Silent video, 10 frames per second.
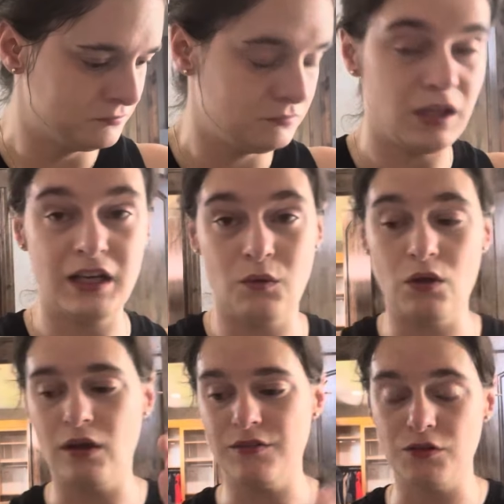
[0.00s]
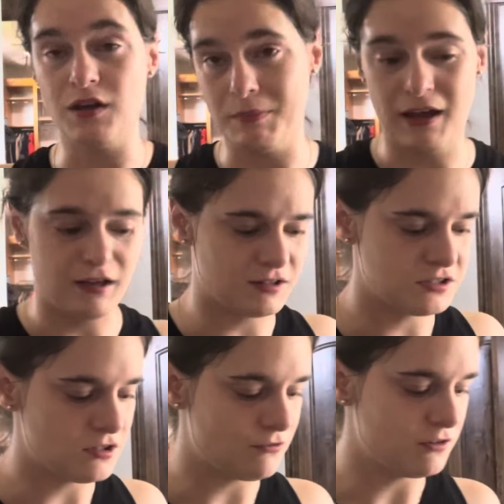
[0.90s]
And I will have to repack the
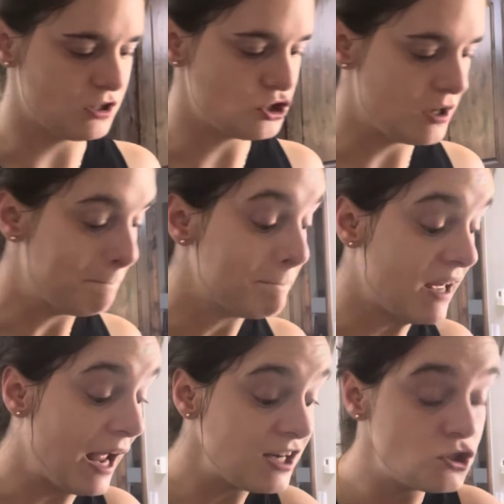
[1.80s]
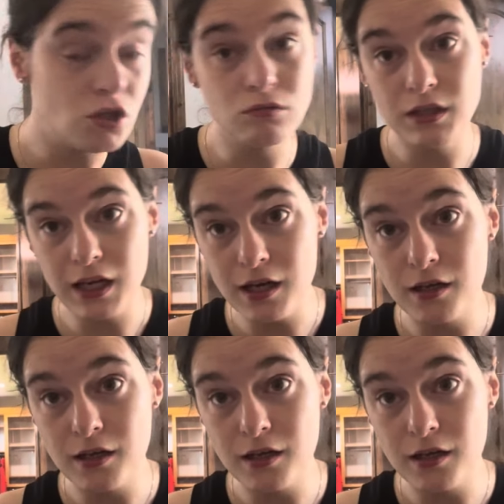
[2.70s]
stuff for the gym, but I don't care.